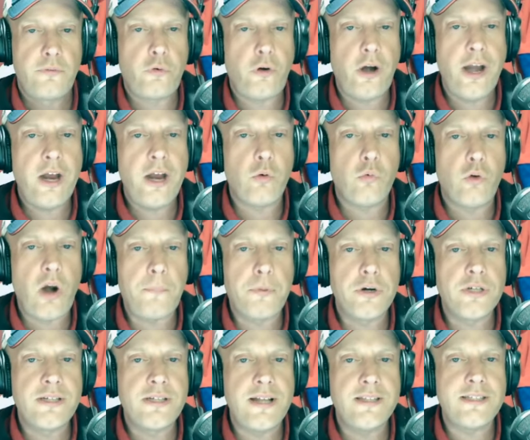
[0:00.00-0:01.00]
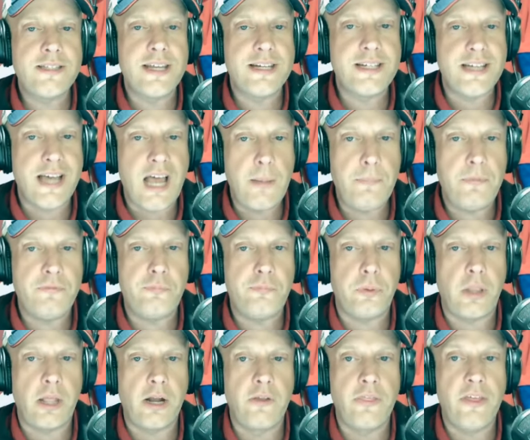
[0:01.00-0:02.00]
Frank represents the type
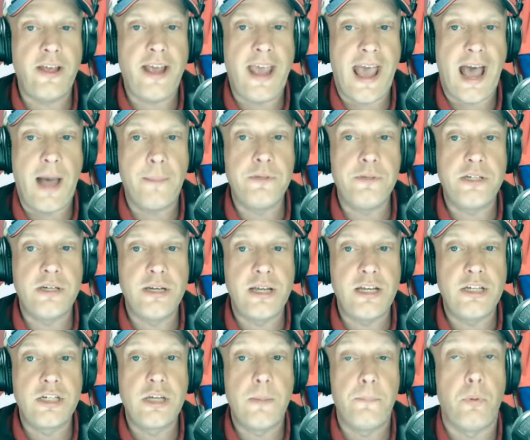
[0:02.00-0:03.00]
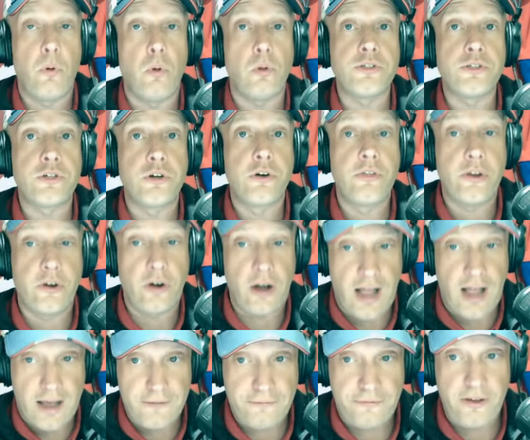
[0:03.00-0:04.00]
of player the Caps need to bolster their
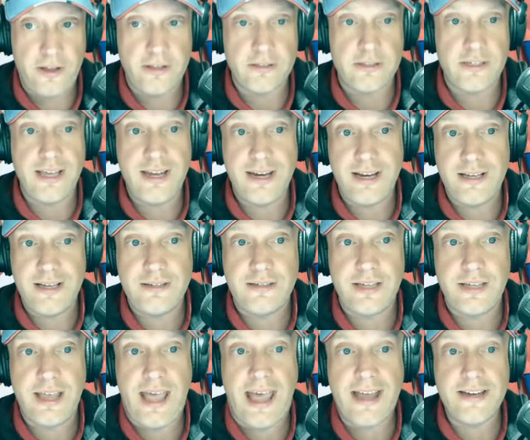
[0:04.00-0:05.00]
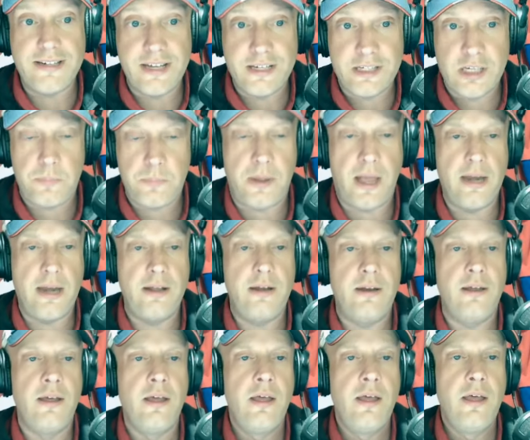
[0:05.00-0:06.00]
offense. It is
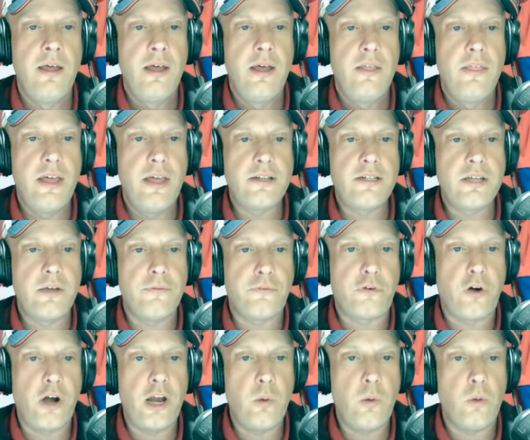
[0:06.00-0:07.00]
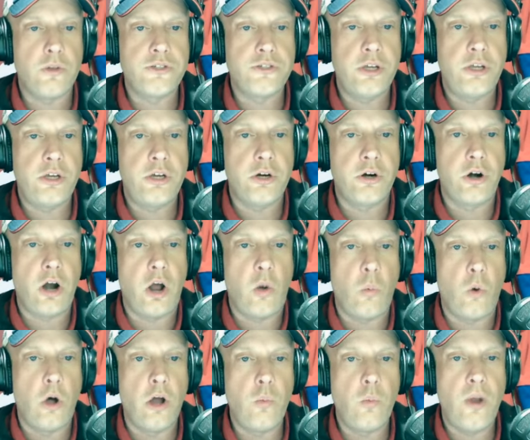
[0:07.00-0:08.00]
anticipated that Frank will secure a
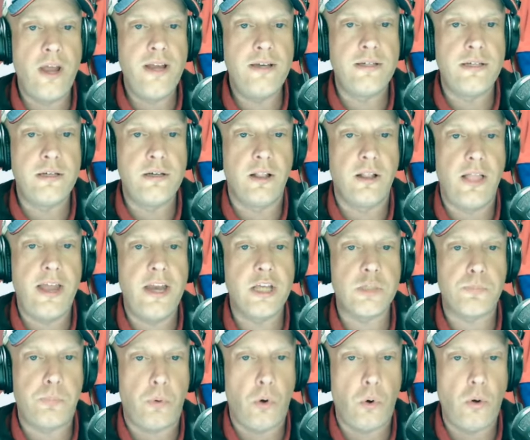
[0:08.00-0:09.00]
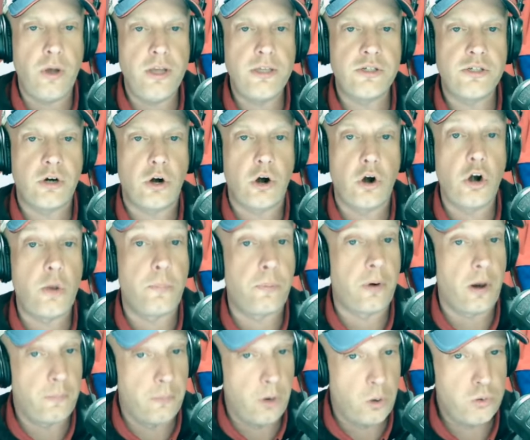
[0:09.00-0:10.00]
one way deal and is poised to earn a
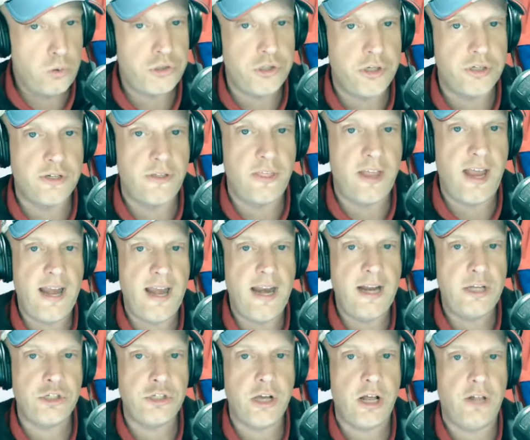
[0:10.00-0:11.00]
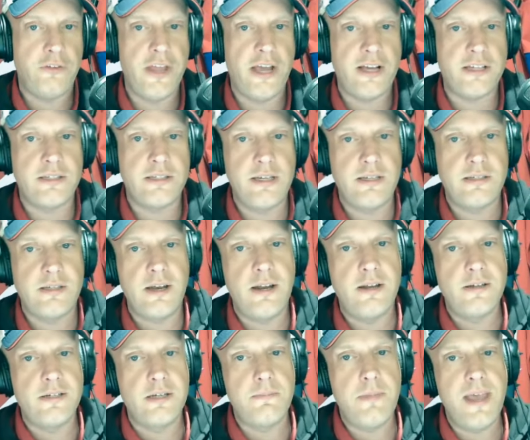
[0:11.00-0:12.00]
promotion NHL next
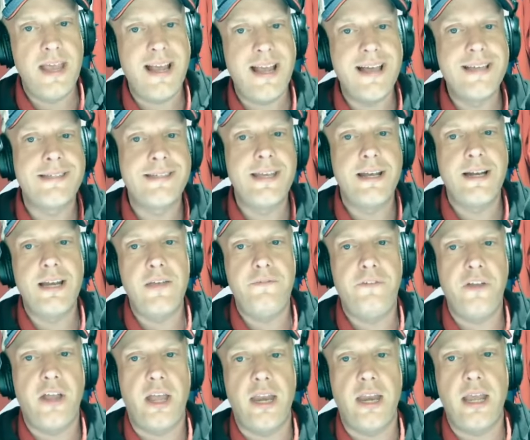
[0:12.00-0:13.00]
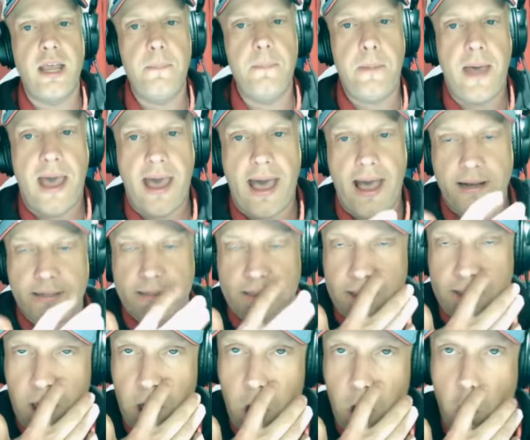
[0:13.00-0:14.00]
season to make a significant mm-hmm.
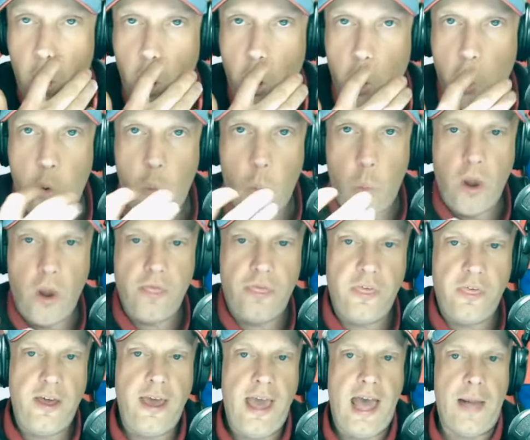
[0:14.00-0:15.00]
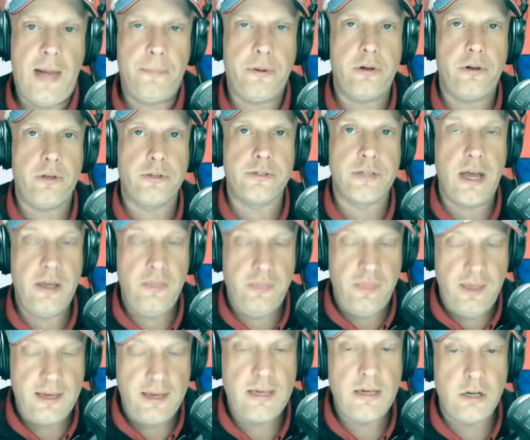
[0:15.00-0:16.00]
impact with the Capitals. I
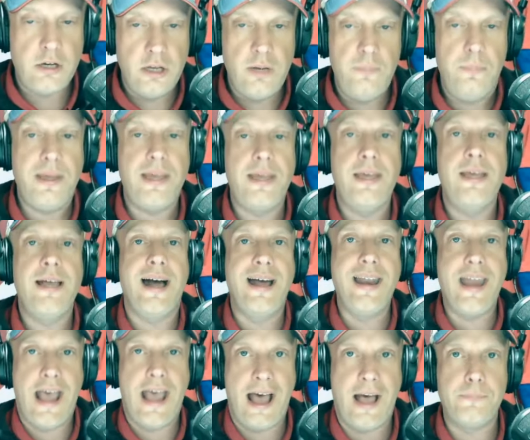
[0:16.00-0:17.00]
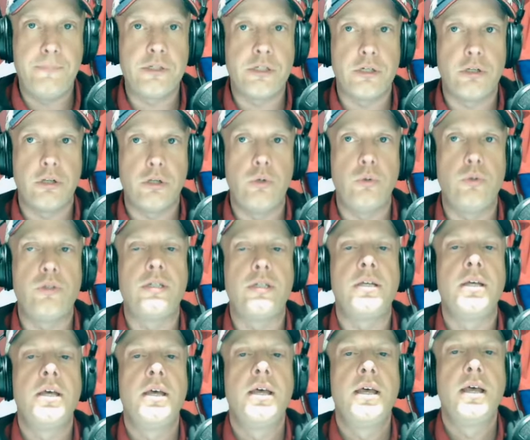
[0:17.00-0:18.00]
think he could be an
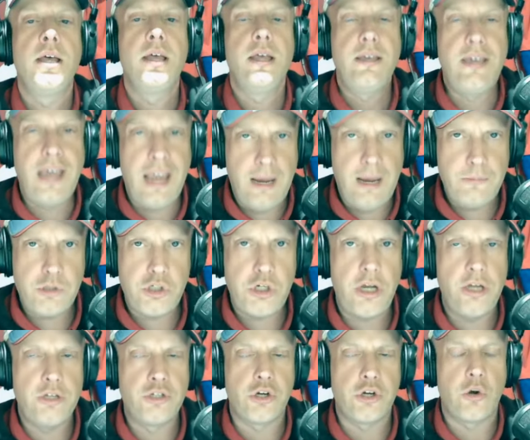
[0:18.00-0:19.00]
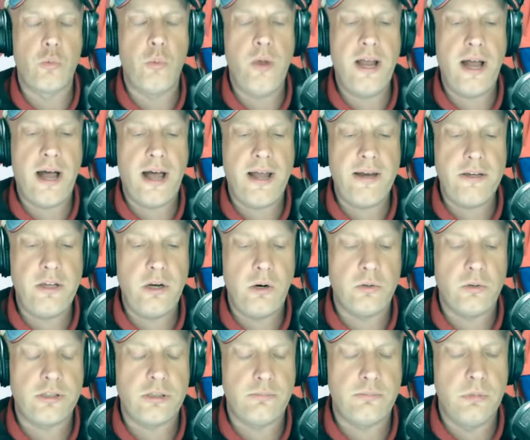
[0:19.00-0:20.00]
absolute game changer. And we got, you
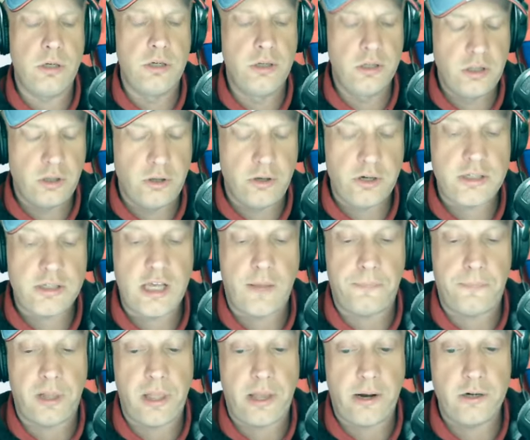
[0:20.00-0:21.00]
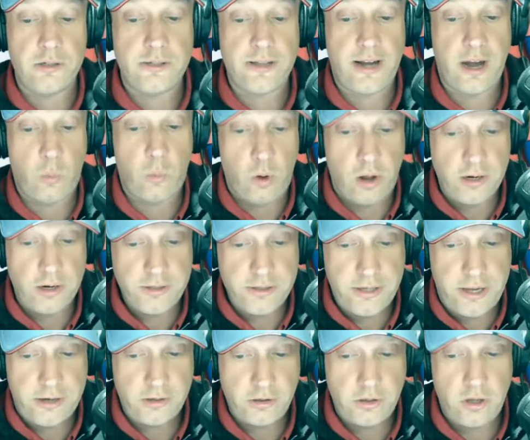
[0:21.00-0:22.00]
know, some good looks at players that I wanted
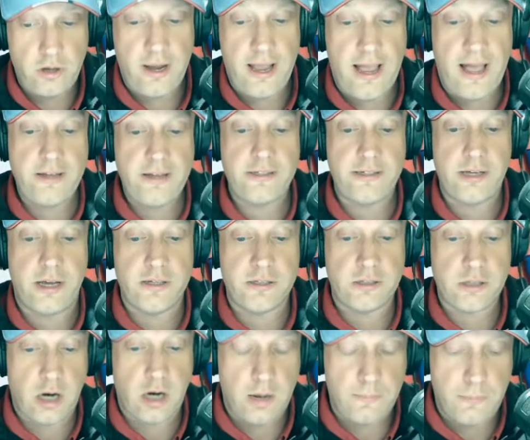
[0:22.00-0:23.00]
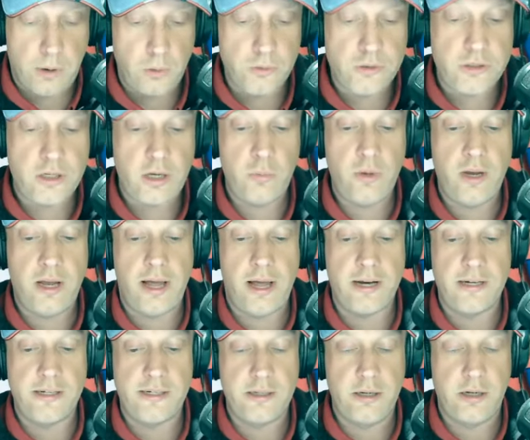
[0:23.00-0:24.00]
to get a look at. Uh, Sgarbossa, we
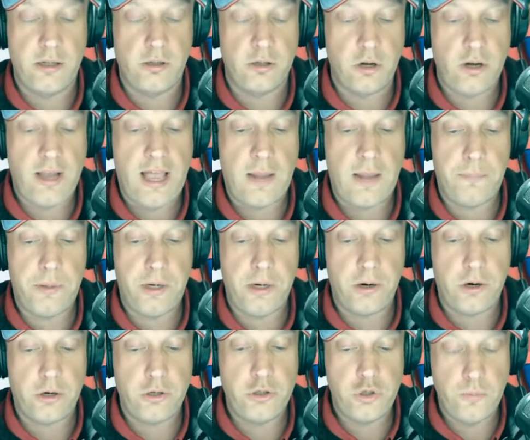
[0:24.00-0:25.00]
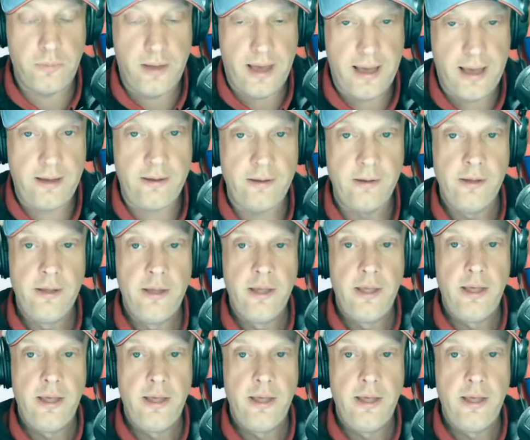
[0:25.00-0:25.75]
got a, t- a look at Pierre Dubé.